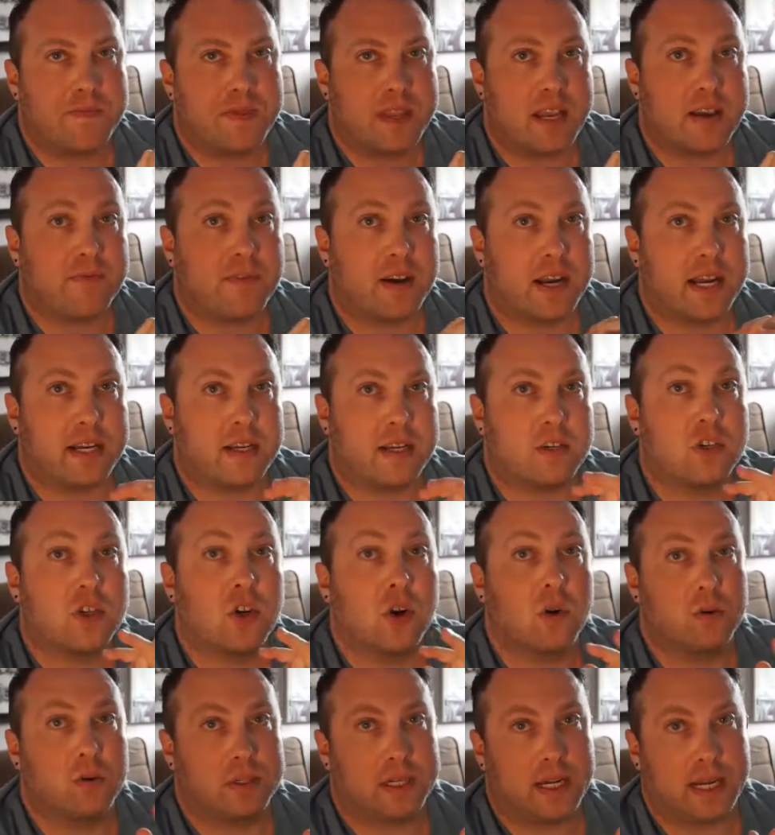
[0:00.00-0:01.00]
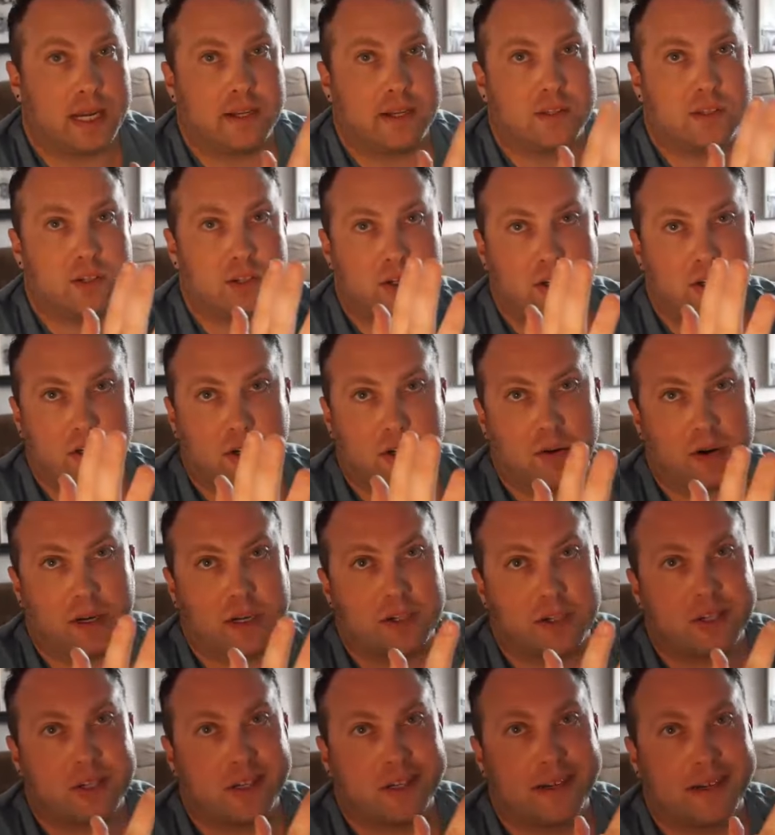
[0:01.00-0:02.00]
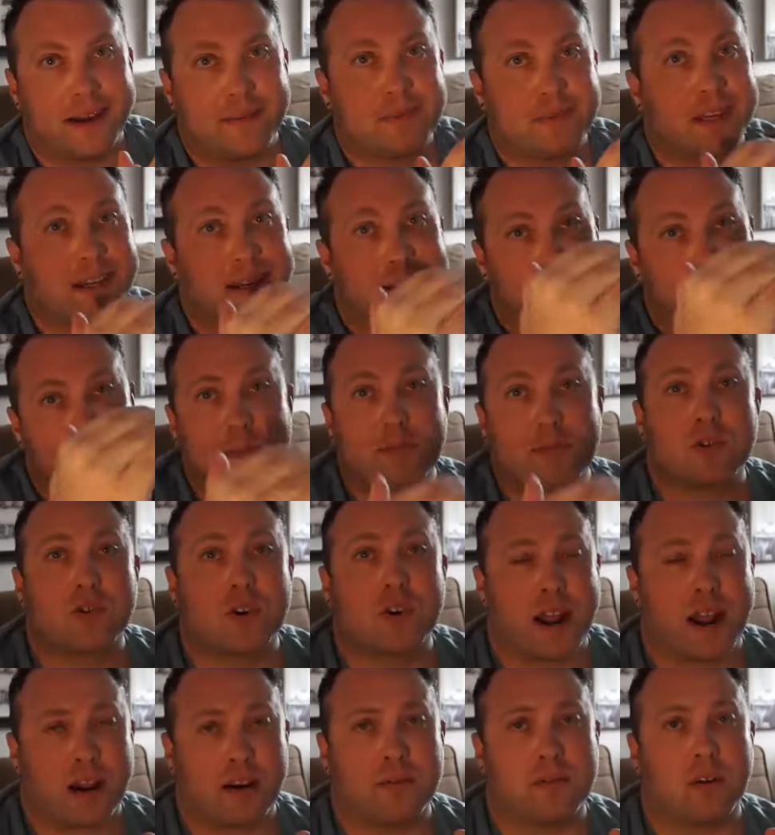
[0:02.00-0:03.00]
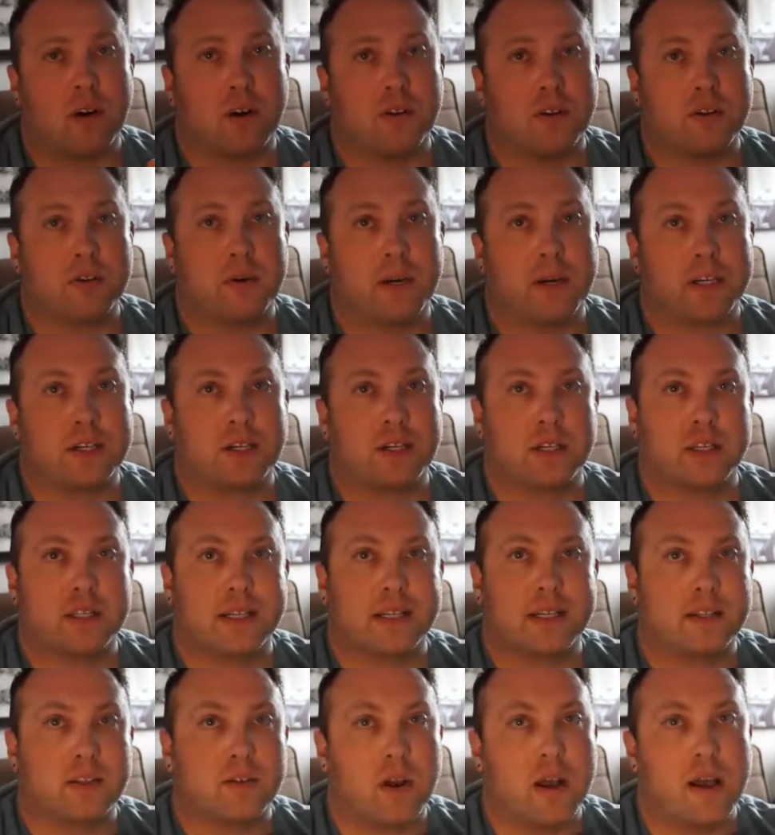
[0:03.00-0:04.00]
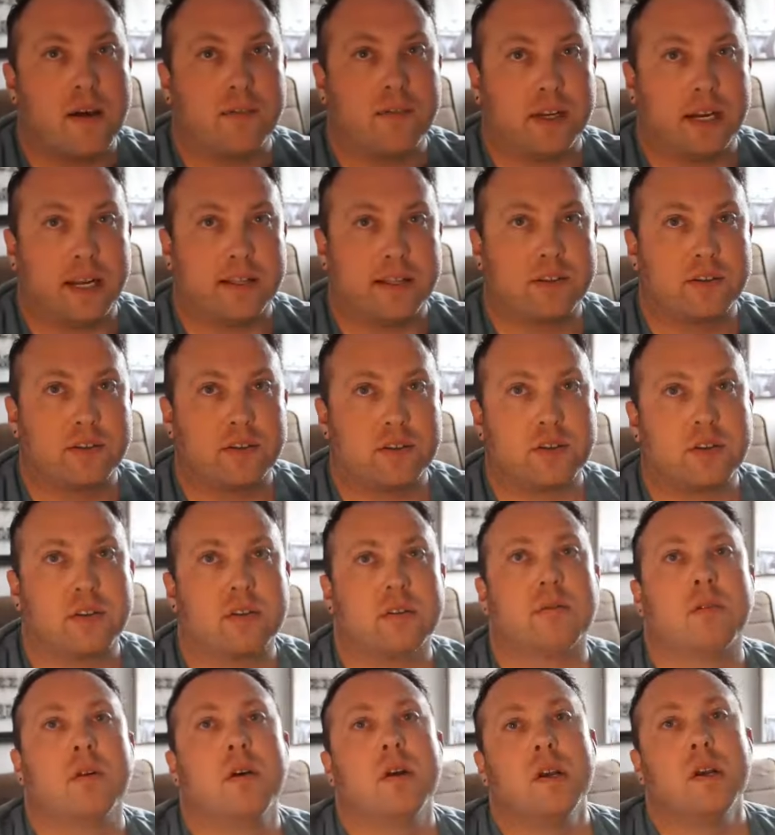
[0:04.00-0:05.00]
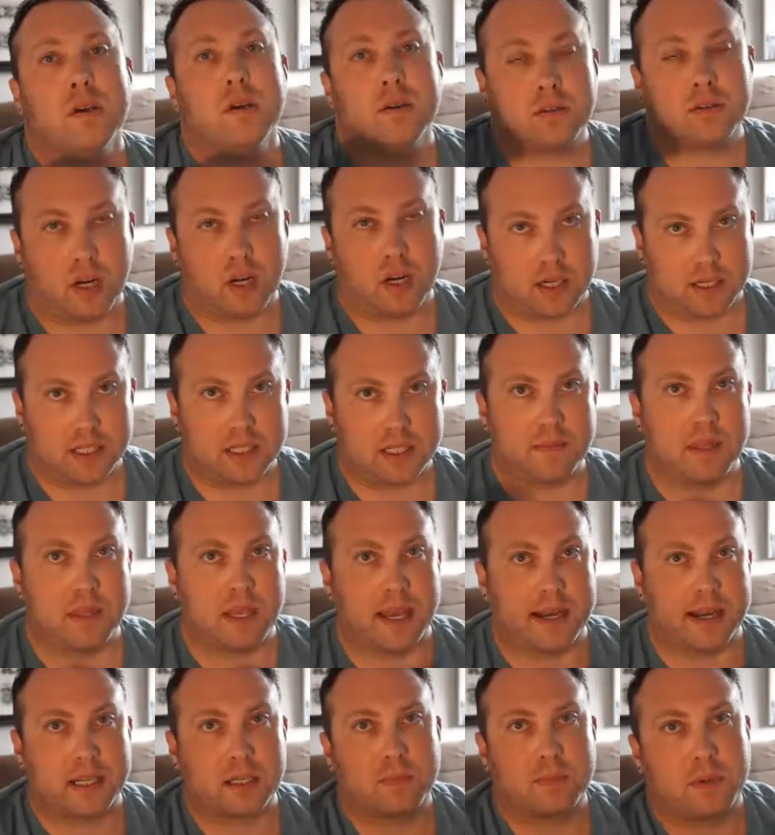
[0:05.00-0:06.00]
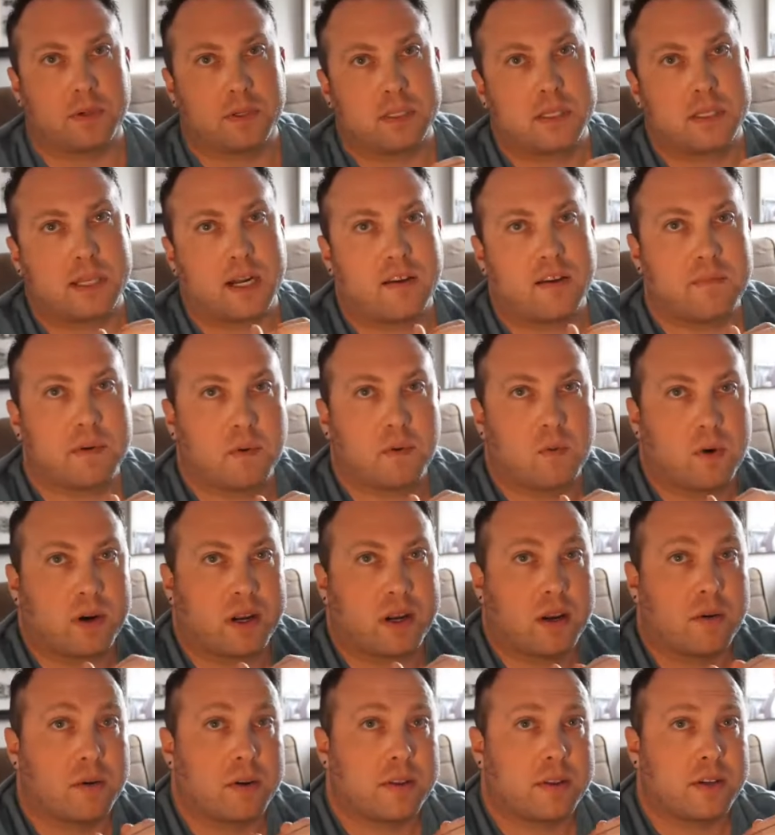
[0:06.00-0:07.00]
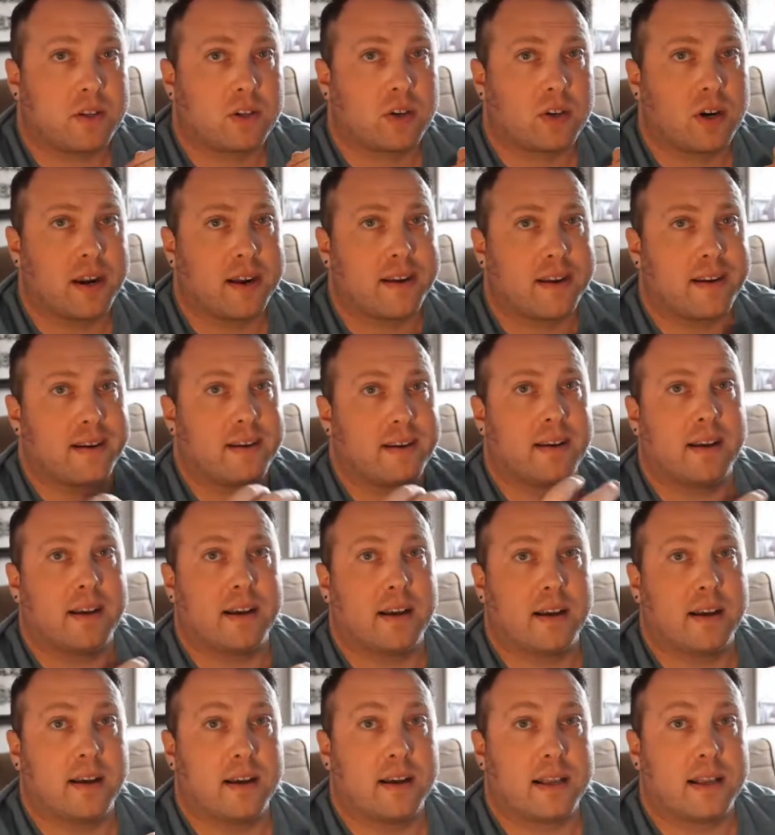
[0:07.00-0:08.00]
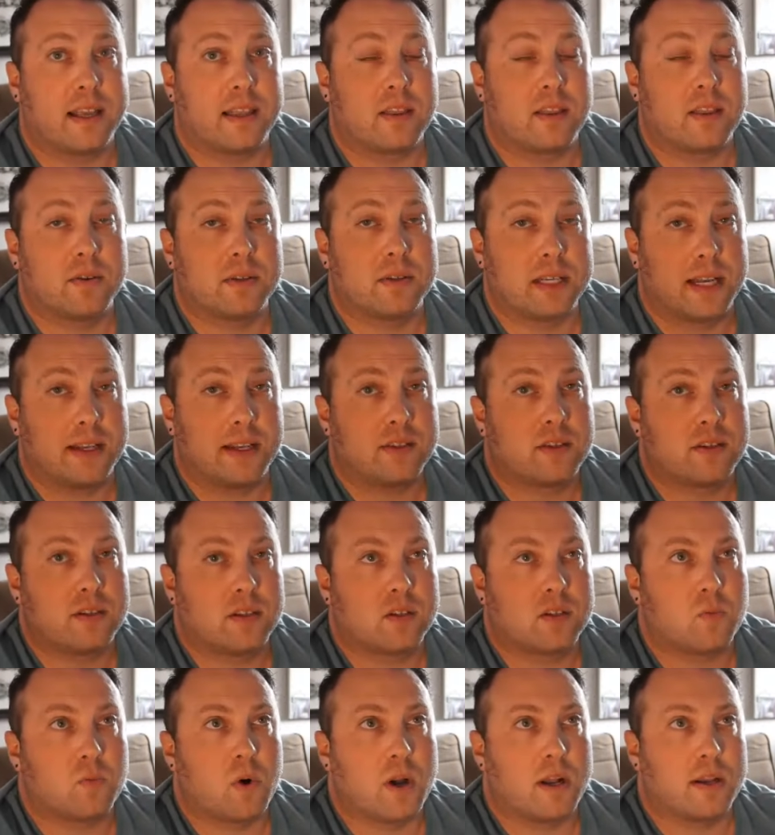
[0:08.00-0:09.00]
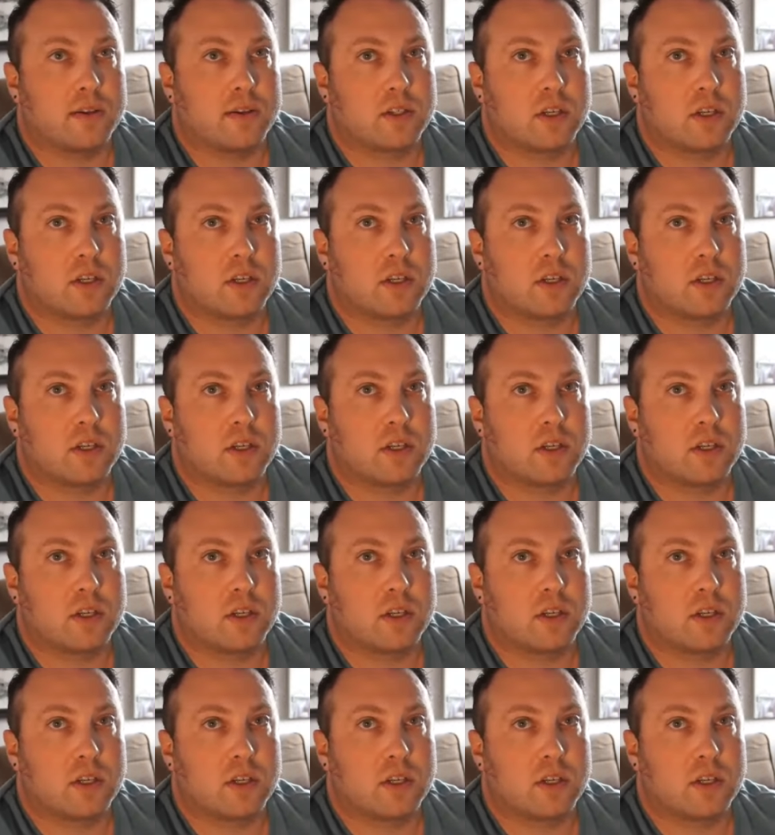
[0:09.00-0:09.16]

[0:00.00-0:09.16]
If I don't answer your question, I'm going to keep track of all the questions that I don't have an answer to. Talk to some of the experts that I've been working with to try and get those answered as well.